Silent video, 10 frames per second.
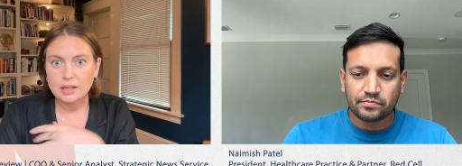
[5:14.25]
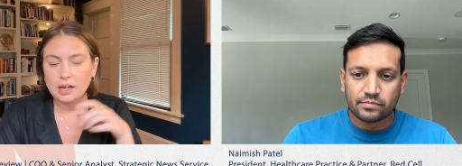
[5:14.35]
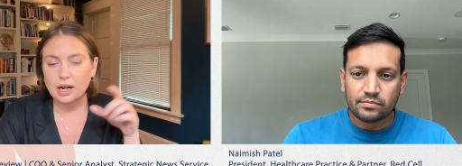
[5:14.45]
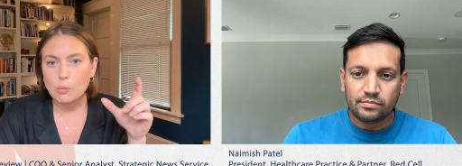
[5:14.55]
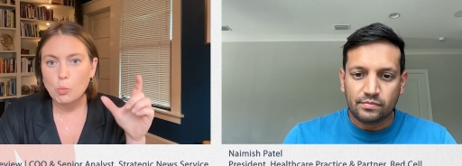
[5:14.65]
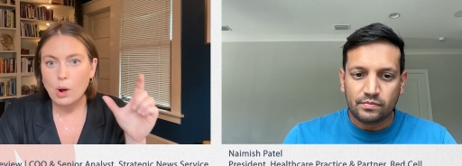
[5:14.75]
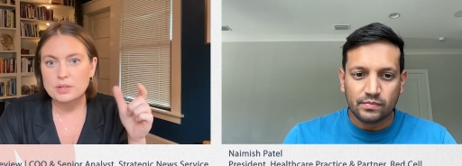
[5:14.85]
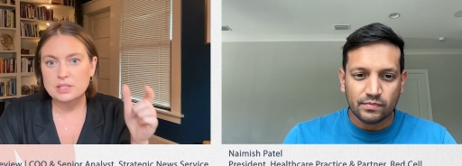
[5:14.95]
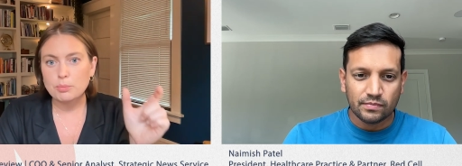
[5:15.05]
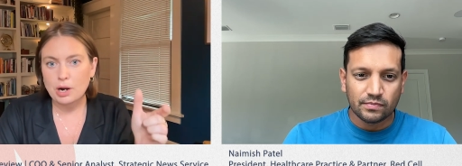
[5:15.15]
Speaker 1: Um, what
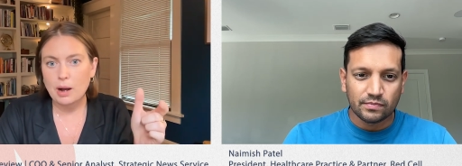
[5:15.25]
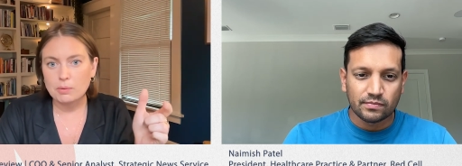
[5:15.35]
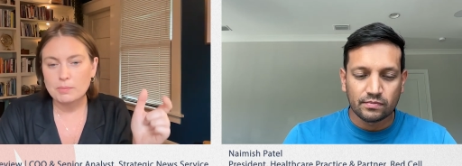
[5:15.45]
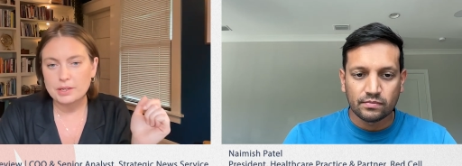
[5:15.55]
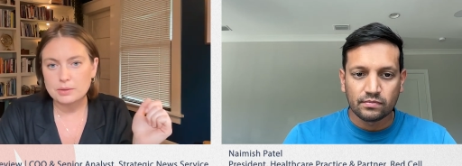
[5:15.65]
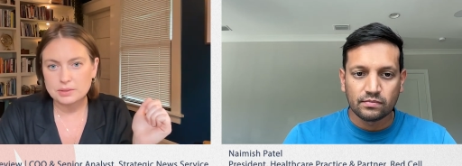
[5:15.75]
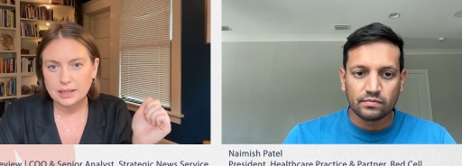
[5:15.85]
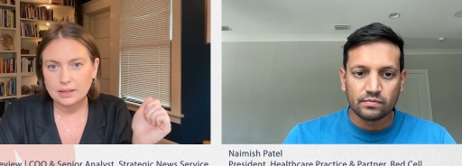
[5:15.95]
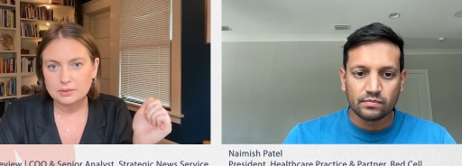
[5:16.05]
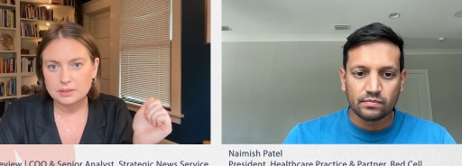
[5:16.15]
was the problem that you set
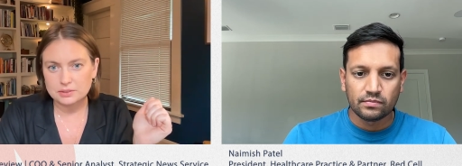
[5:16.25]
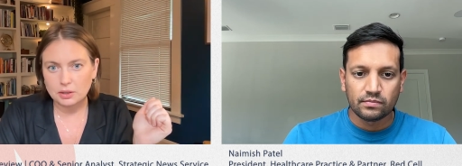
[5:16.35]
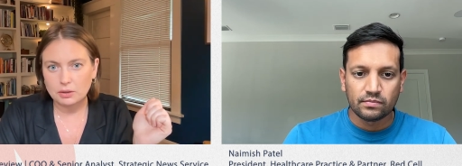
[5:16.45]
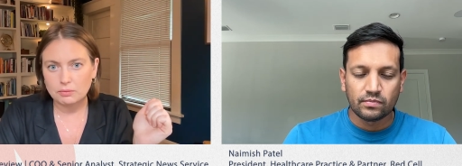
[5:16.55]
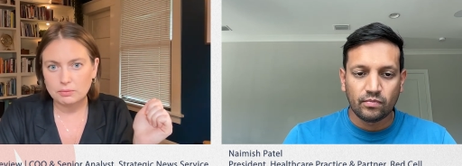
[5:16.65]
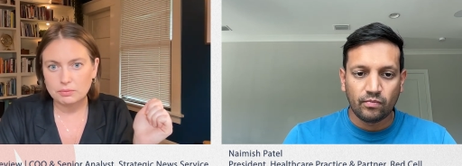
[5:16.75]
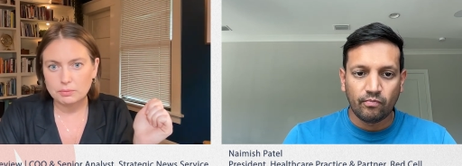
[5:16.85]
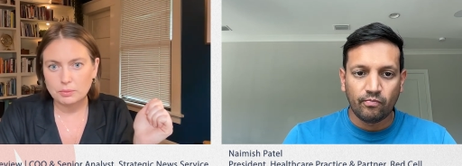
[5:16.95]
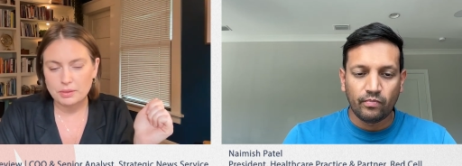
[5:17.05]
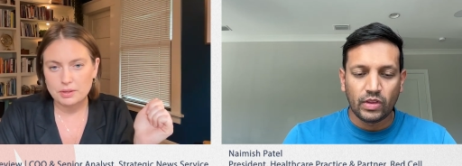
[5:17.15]
out to solve
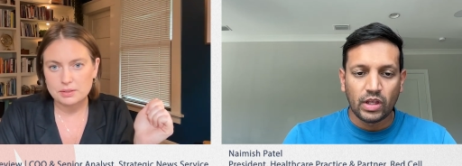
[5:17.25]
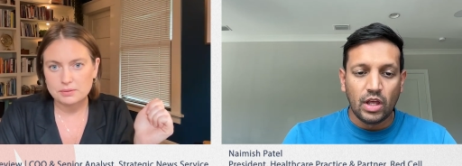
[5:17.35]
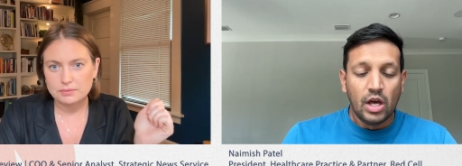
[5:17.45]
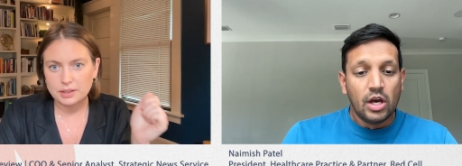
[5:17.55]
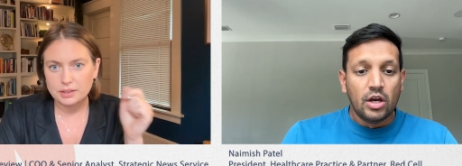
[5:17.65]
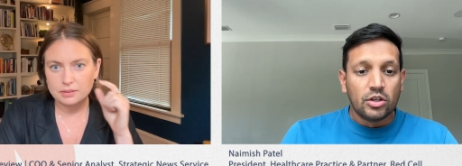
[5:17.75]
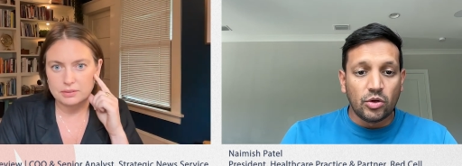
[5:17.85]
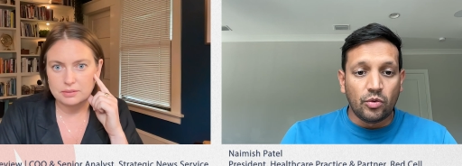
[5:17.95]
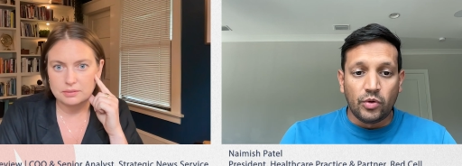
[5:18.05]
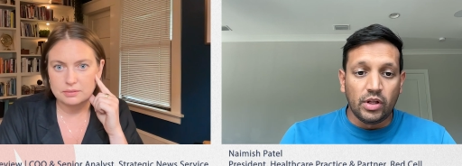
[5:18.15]
with this fund?
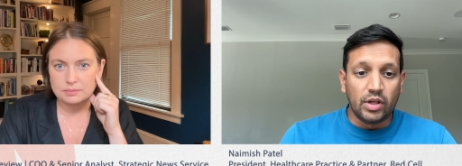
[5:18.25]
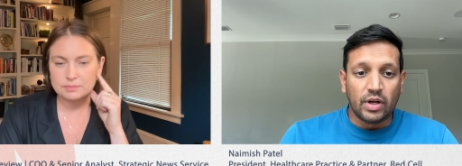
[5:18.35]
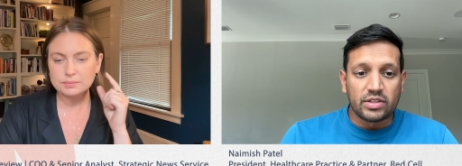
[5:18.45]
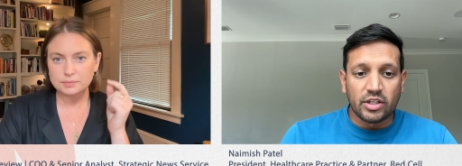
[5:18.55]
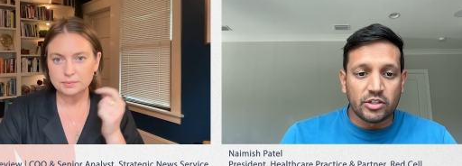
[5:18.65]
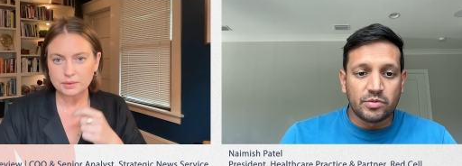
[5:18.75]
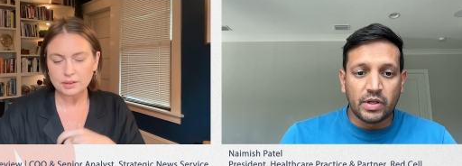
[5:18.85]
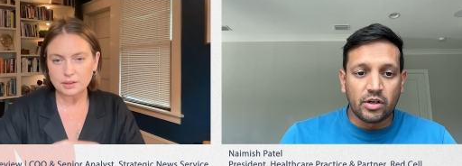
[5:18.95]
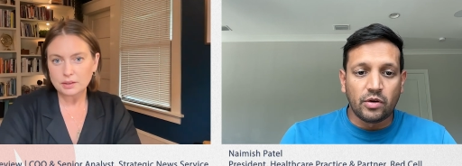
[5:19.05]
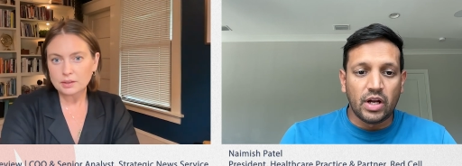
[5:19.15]
Speaker 2: So really, Red Cell's
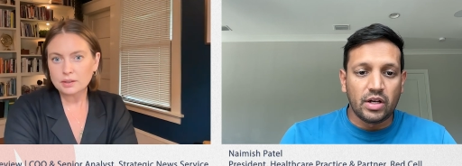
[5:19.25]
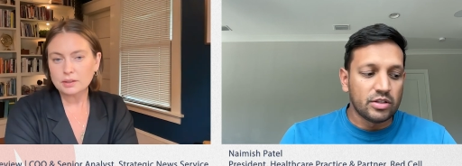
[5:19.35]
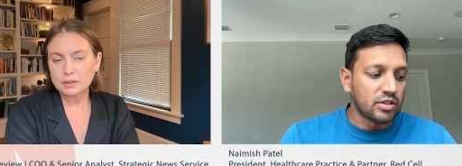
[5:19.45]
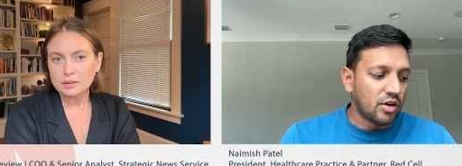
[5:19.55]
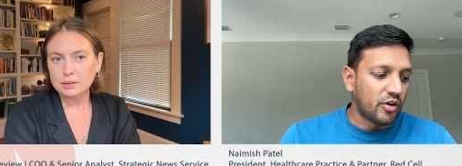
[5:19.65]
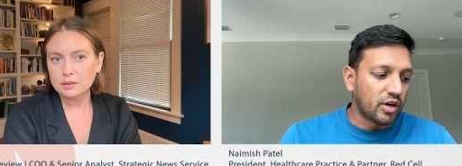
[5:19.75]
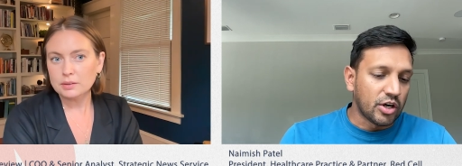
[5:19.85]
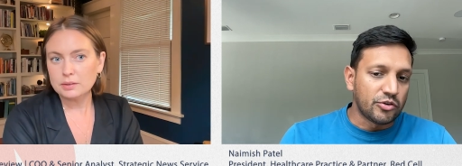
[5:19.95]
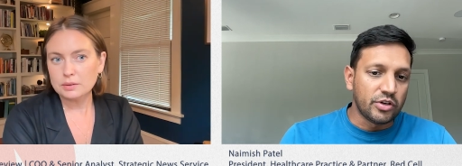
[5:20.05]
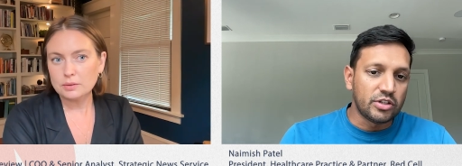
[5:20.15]
been created to solve our
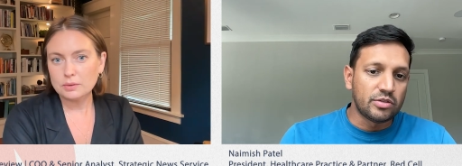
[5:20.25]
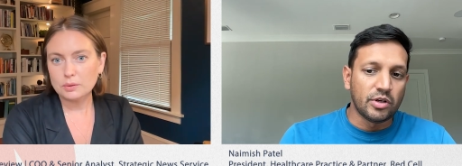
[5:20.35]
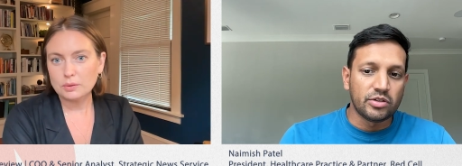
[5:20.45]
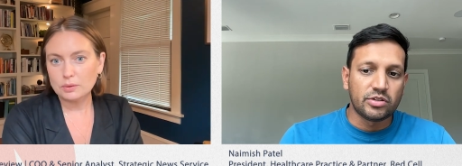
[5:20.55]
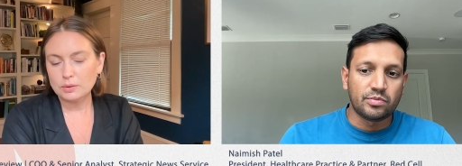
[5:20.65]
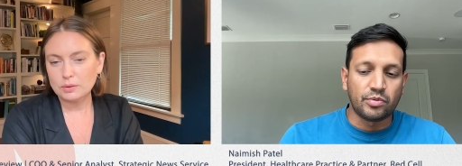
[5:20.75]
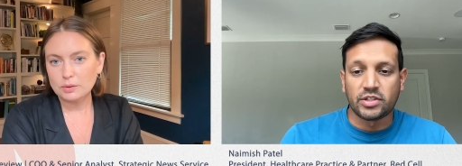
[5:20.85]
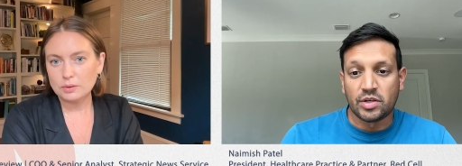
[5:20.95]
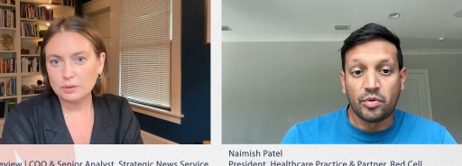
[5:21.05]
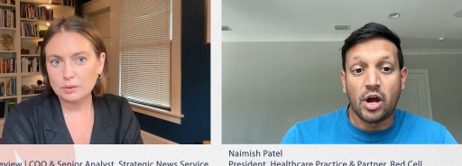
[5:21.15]
country's most
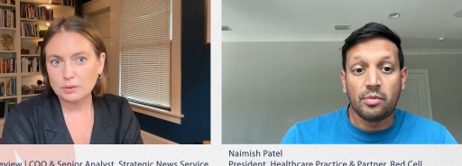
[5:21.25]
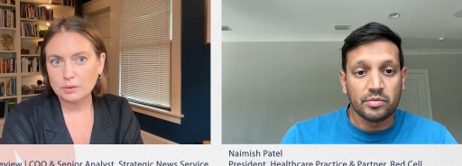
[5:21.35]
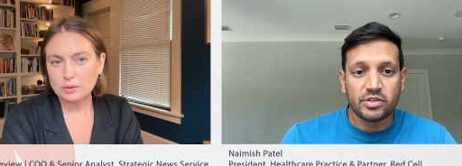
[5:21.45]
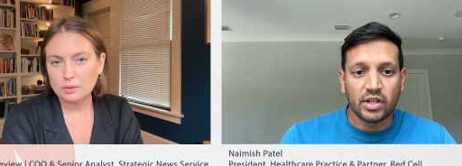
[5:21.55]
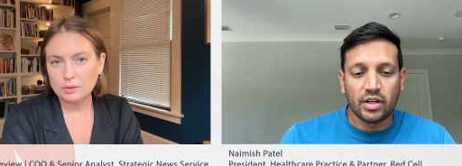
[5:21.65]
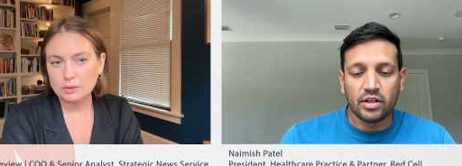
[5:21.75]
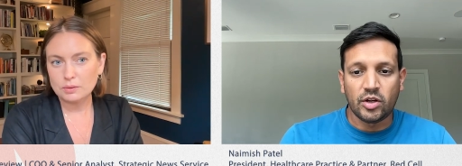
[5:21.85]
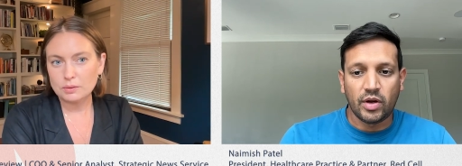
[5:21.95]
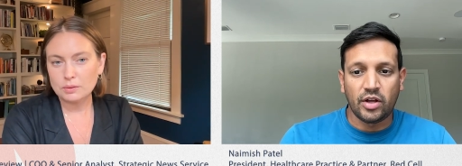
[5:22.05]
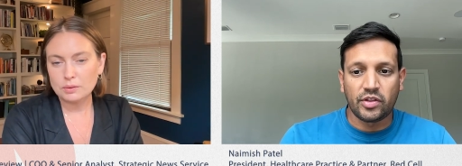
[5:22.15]
pressing problems. And, you
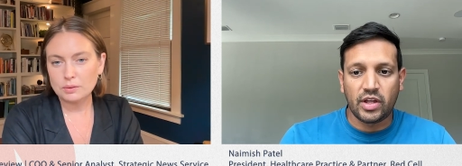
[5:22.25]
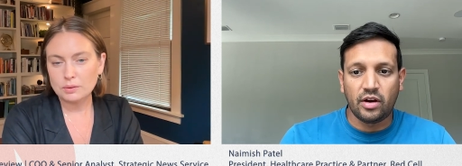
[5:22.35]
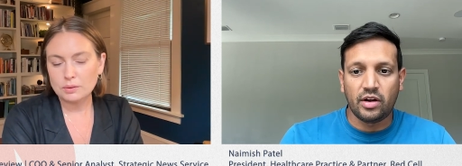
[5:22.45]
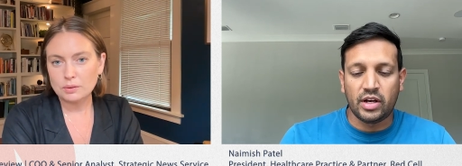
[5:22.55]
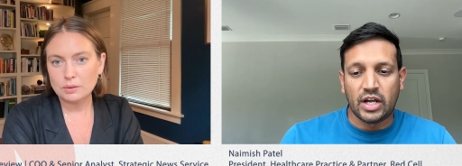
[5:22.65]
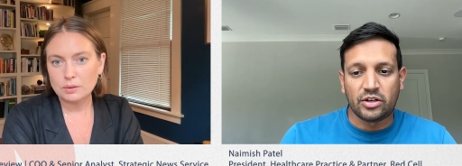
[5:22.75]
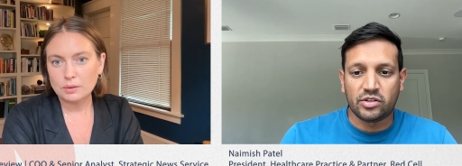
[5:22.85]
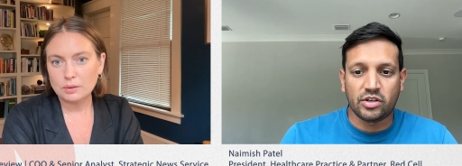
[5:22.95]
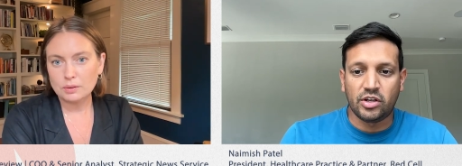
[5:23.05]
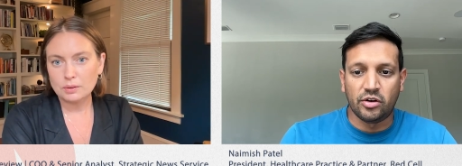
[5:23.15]
know, healthcare and national
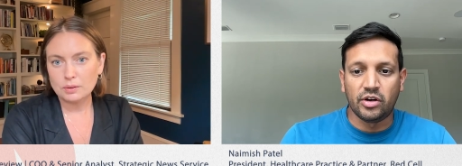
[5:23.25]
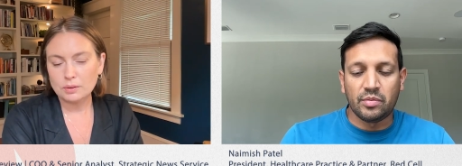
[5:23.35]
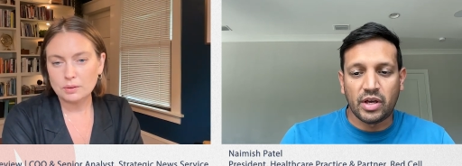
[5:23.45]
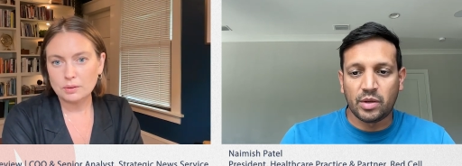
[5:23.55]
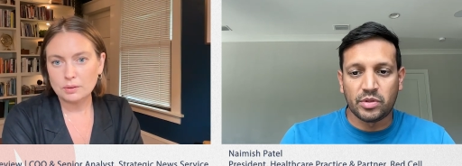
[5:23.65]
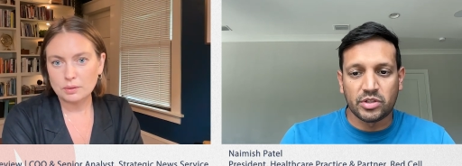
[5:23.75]
security make up a